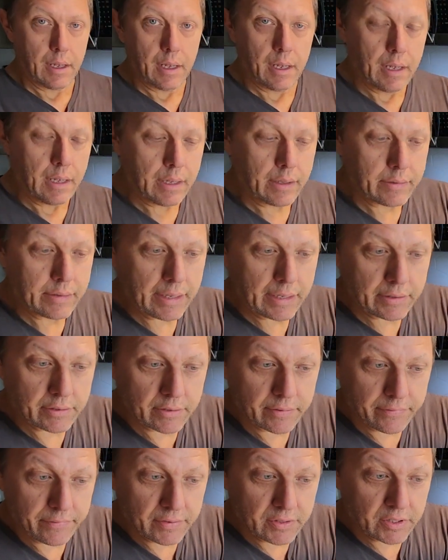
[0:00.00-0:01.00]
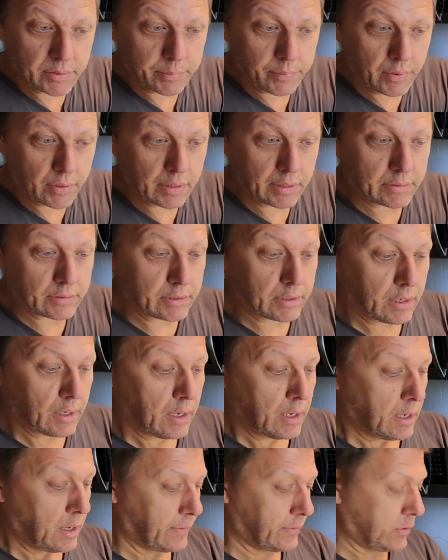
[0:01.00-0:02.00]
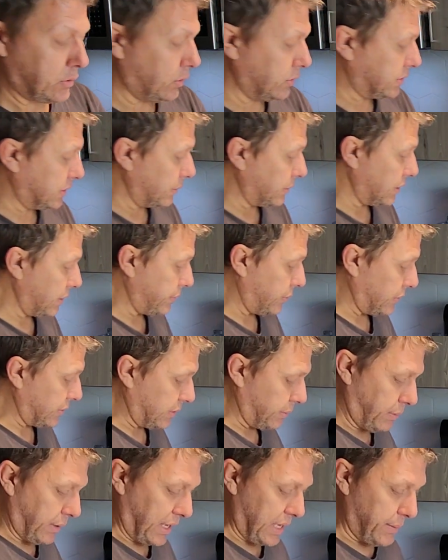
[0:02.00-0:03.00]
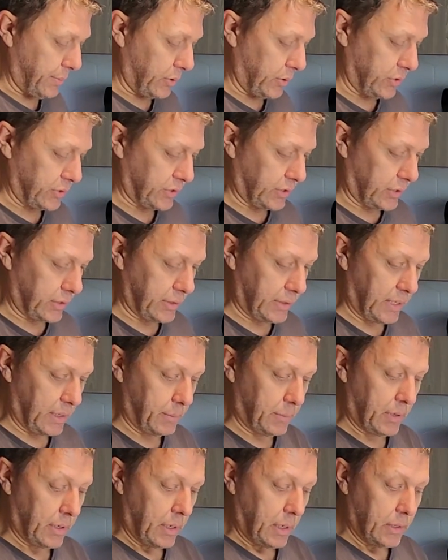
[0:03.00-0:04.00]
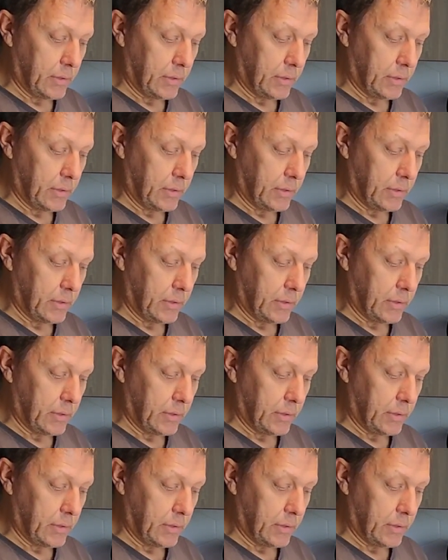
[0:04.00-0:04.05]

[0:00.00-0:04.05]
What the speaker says: And that's the finished product. Of course, I'm going to put some labels on them.